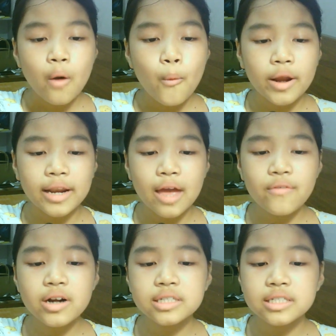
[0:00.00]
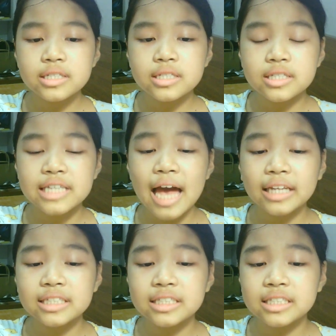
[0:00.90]
Whenever Dad
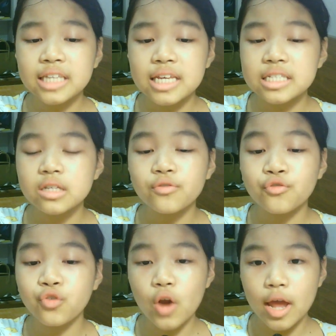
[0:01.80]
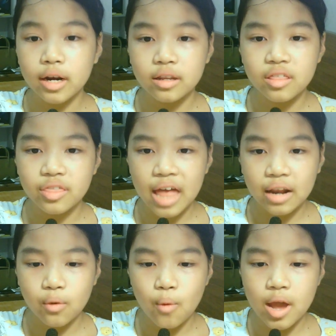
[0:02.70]
says friend
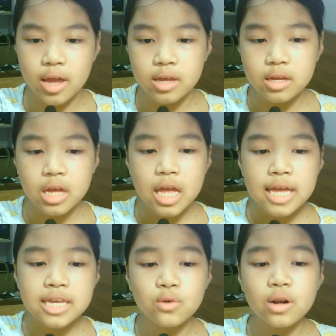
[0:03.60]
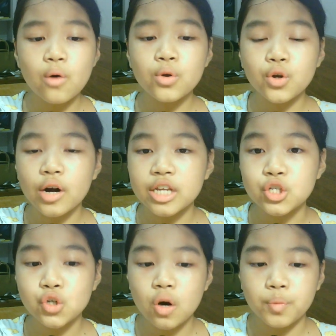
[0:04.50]
that way, you know you're in
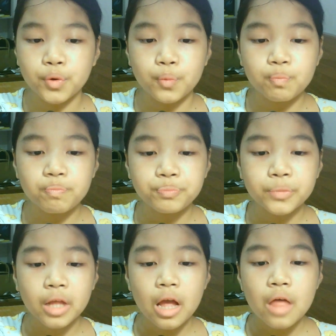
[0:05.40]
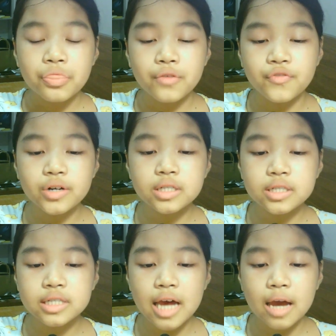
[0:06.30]
trouble. The first
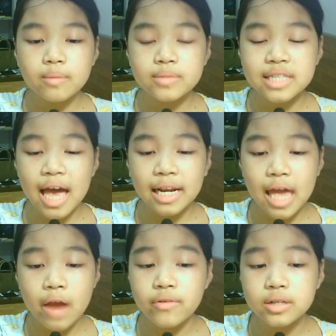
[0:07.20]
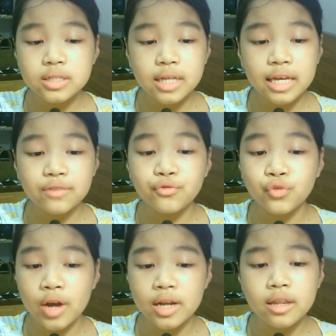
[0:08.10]
time Dad ever said
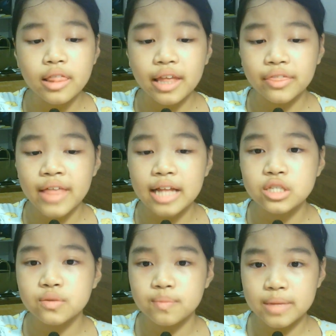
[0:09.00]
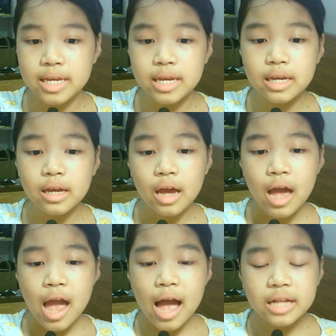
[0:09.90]
friend like that to me,
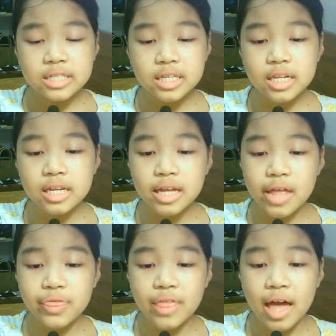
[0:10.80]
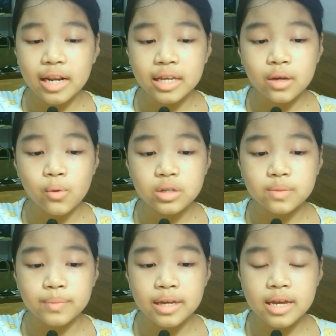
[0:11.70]
I didn't get that he was
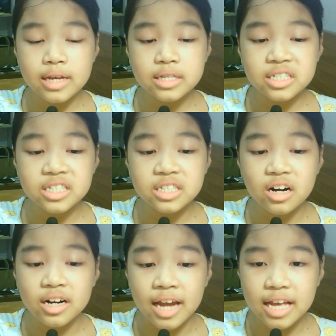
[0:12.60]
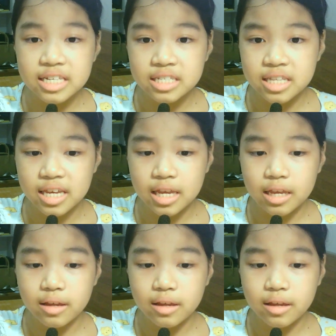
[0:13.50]
being sarcastic.